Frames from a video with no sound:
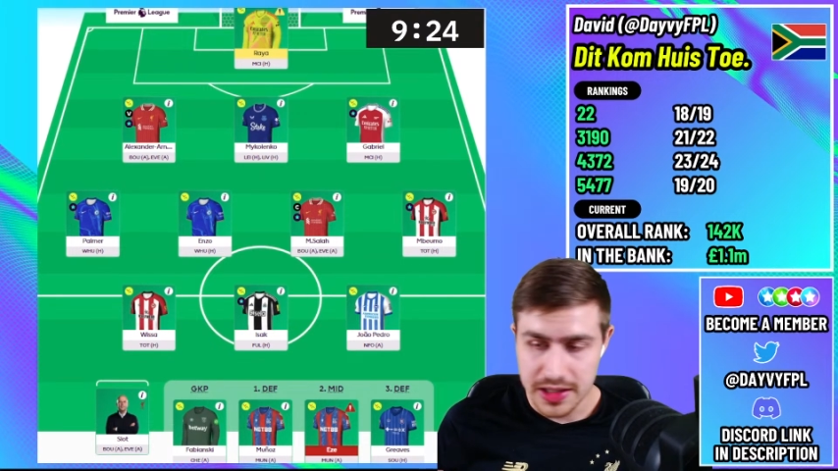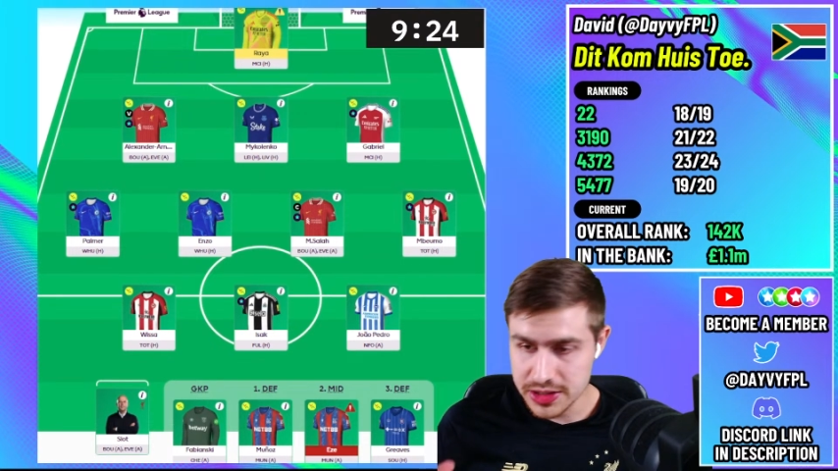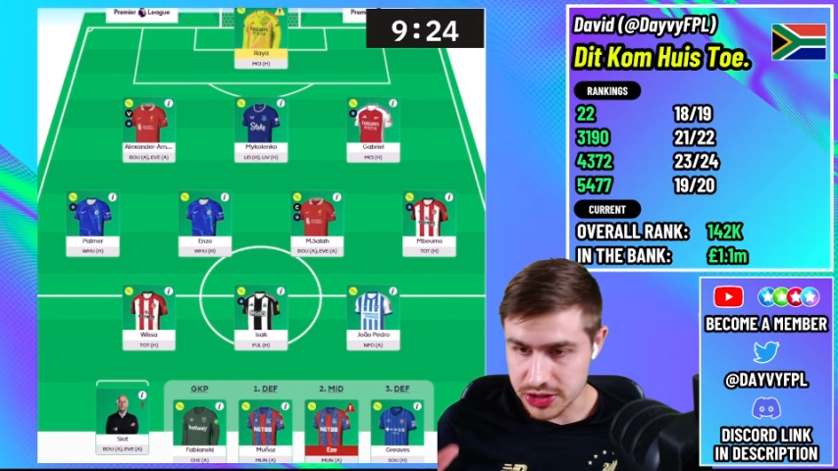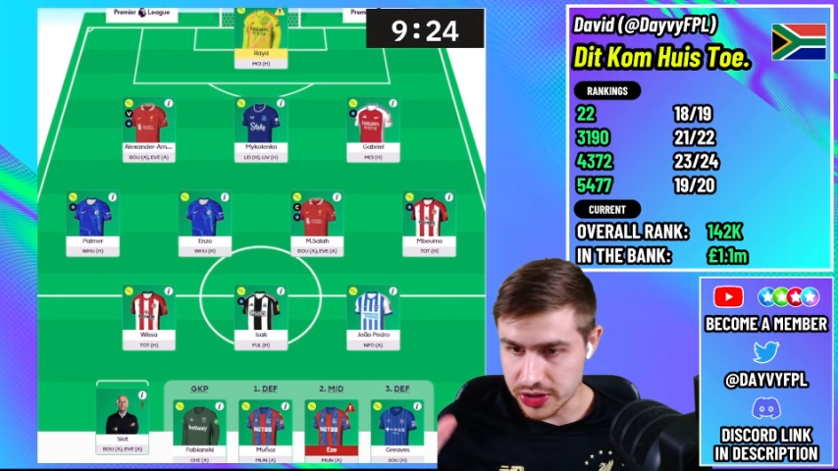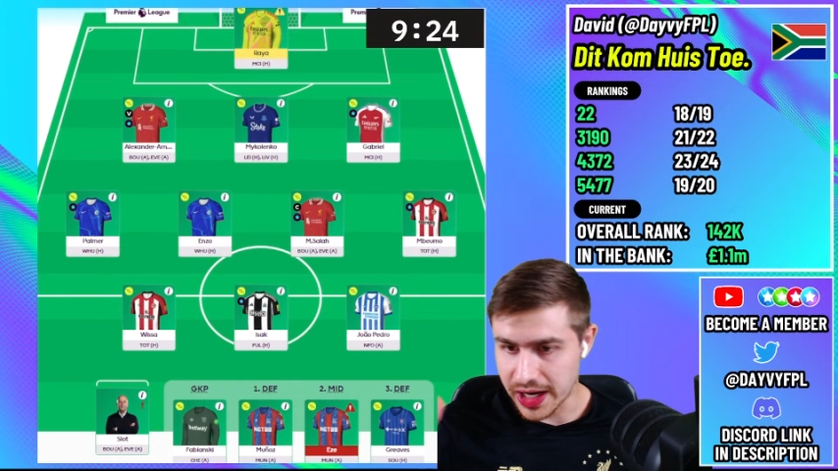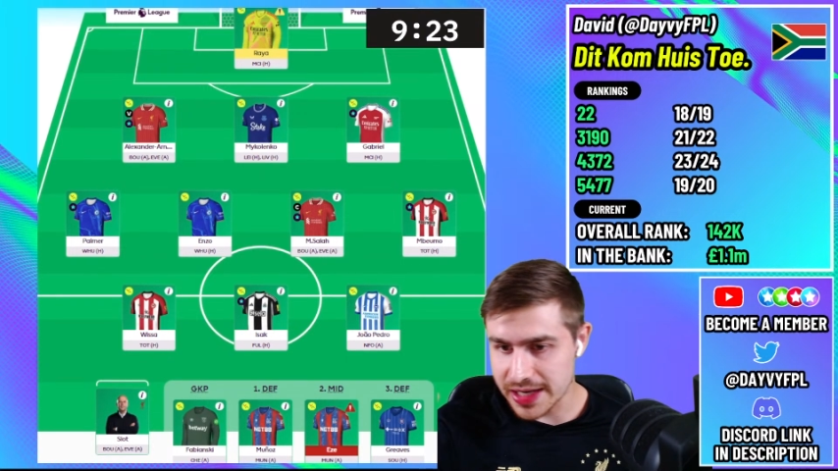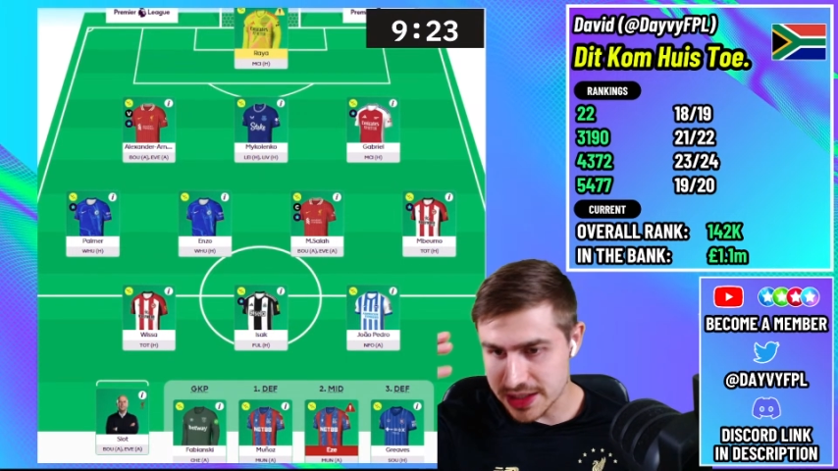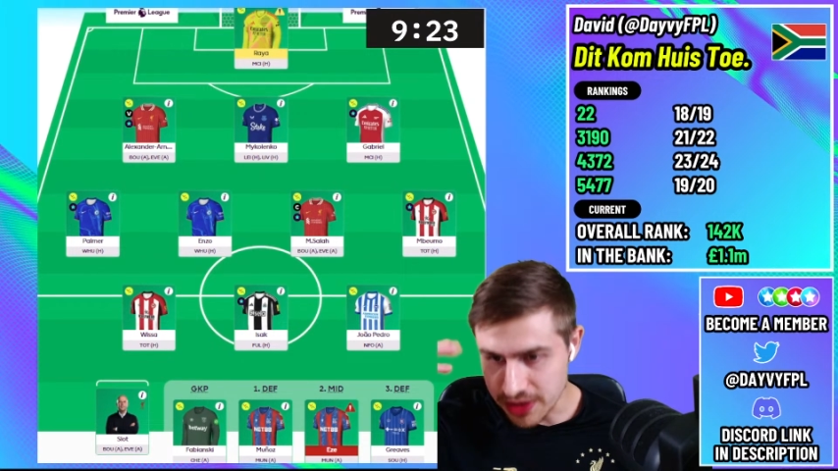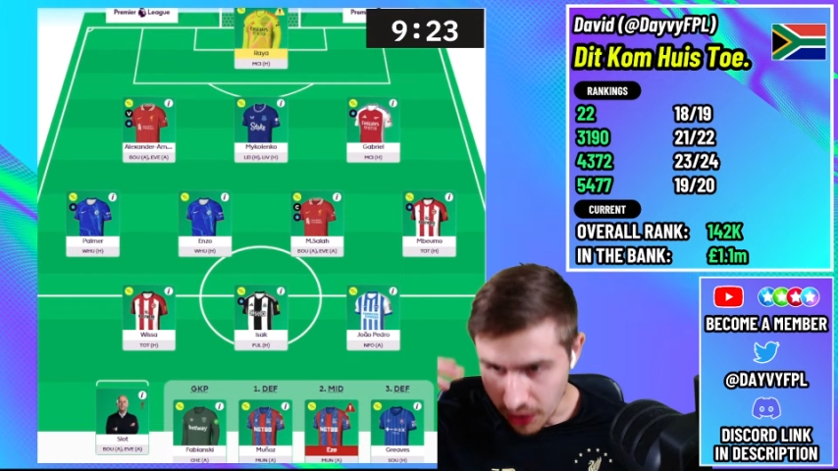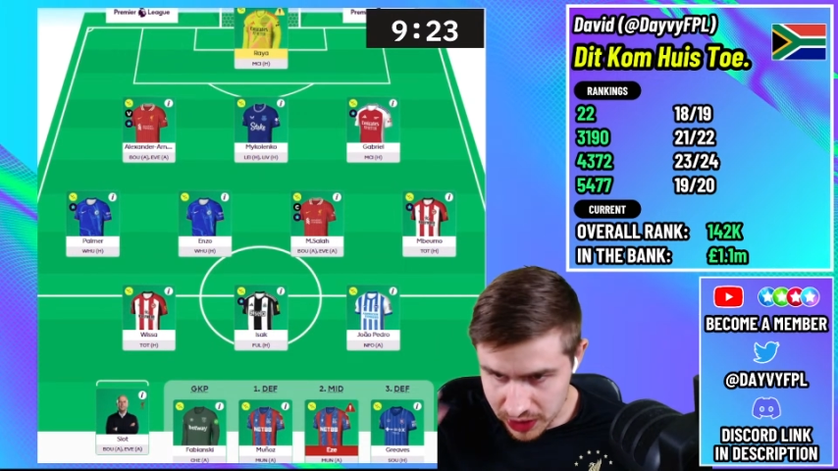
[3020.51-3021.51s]
So you guys
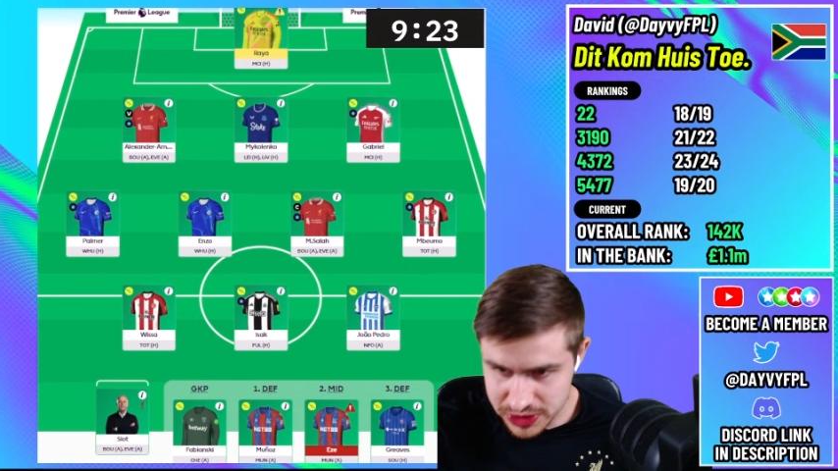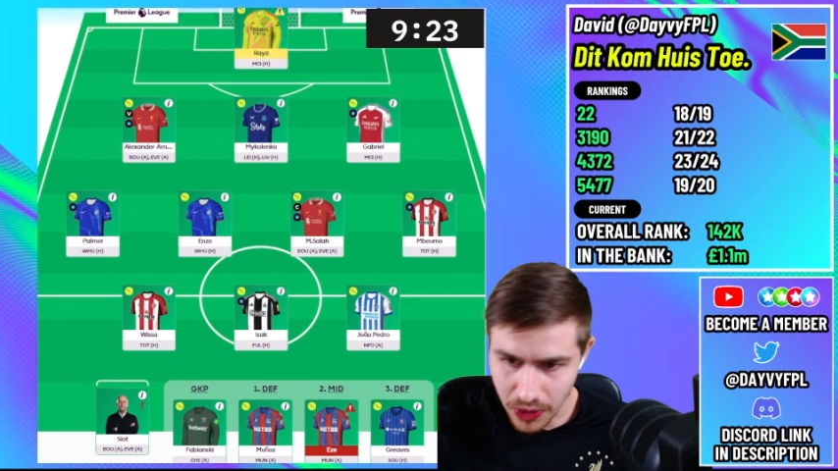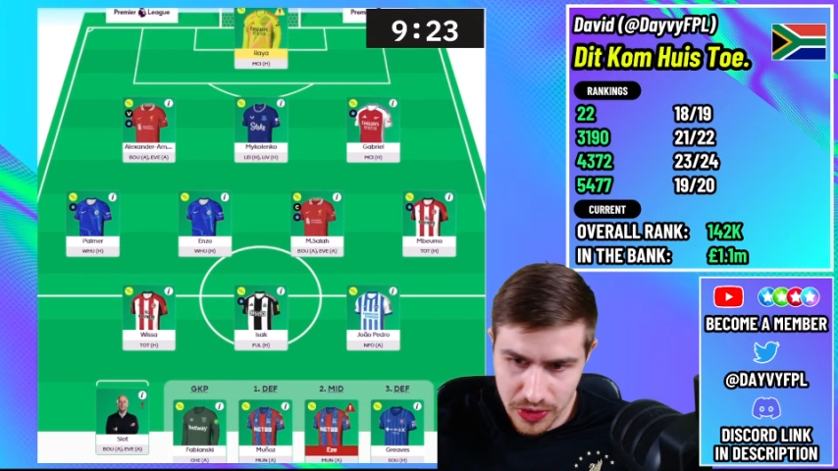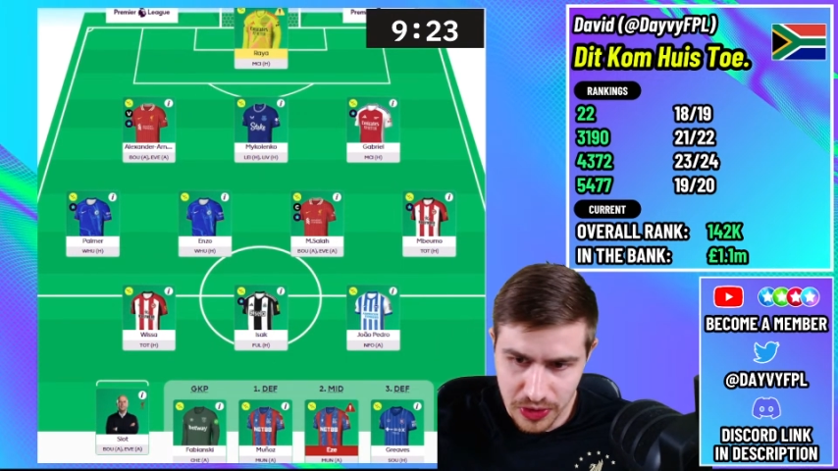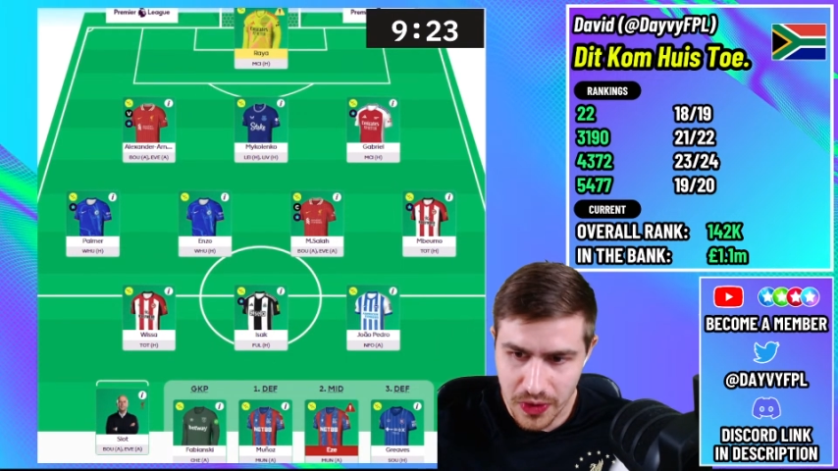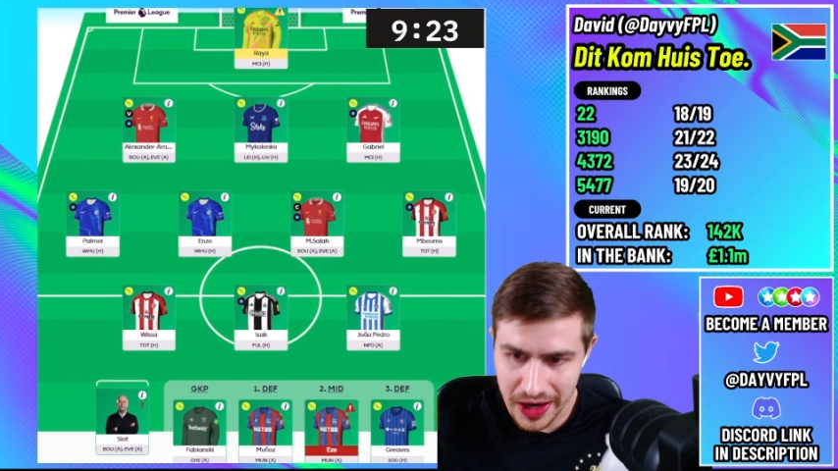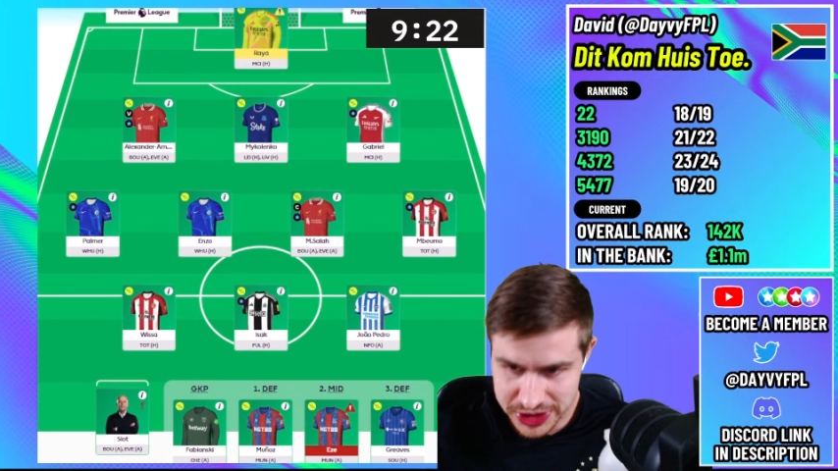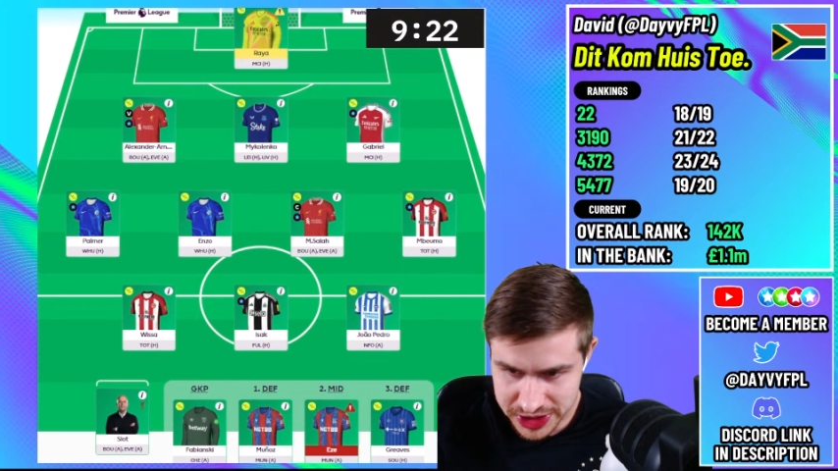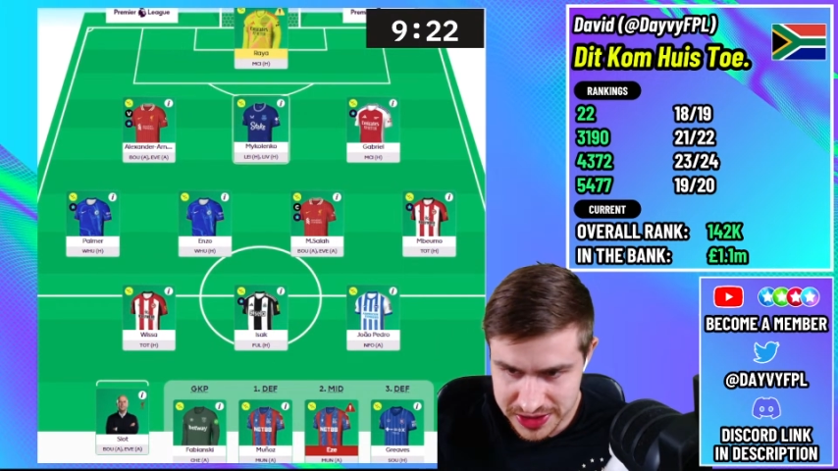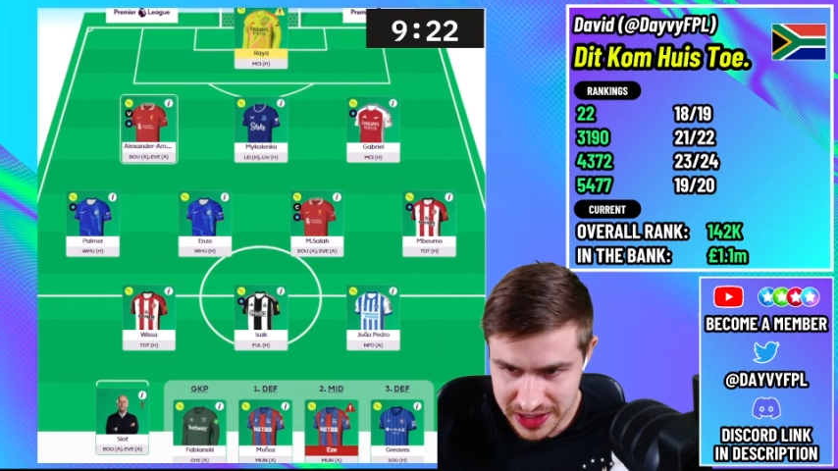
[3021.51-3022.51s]
can ask all your questions,